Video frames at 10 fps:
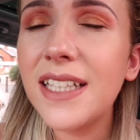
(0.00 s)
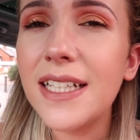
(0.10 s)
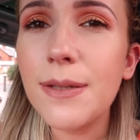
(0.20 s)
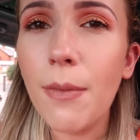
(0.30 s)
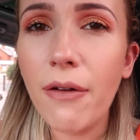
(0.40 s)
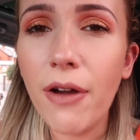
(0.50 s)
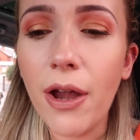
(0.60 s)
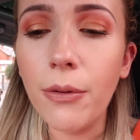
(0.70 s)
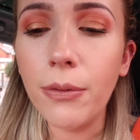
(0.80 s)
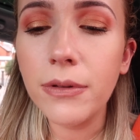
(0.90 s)
And
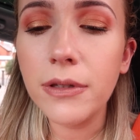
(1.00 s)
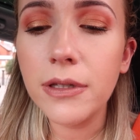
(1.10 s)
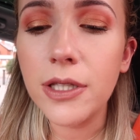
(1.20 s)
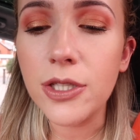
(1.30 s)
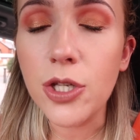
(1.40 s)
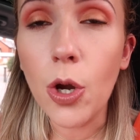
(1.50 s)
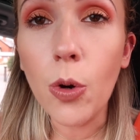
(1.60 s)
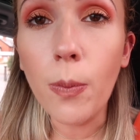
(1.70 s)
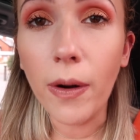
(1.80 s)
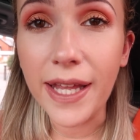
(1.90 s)
tomorrow there's
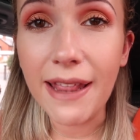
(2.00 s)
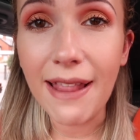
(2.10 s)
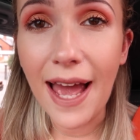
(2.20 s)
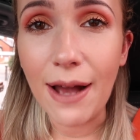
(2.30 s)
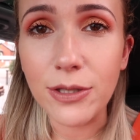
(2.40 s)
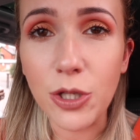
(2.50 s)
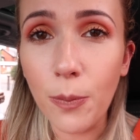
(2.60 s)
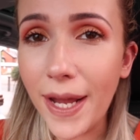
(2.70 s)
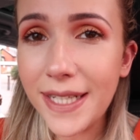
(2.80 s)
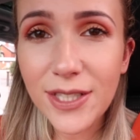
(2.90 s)
nobody in the house,
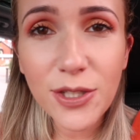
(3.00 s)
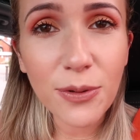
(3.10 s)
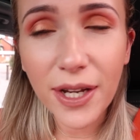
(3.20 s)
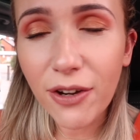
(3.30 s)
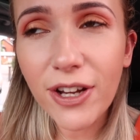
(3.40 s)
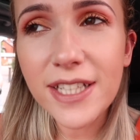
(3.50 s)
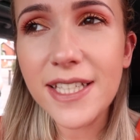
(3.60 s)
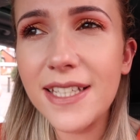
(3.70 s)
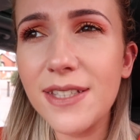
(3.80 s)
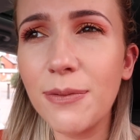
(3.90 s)
no painters, no
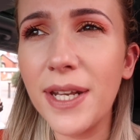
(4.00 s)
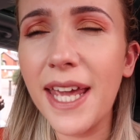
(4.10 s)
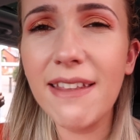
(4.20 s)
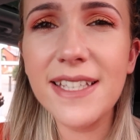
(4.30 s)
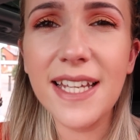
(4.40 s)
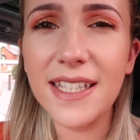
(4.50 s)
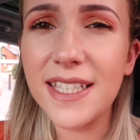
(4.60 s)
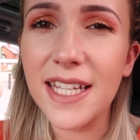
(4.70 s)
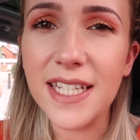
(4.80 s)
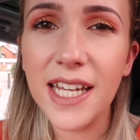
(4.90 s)
decorators, so I'm going to get this
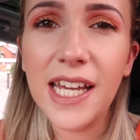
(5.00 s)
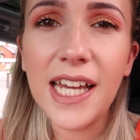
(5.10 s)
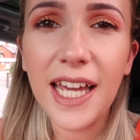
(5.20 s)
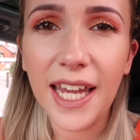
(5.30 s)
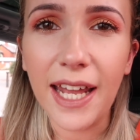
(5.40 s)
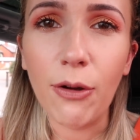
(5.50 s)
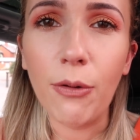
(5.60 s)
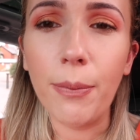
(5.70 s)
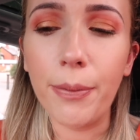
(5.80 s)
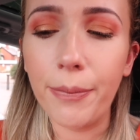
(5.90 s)
edited and get it
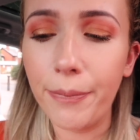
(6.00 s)
up.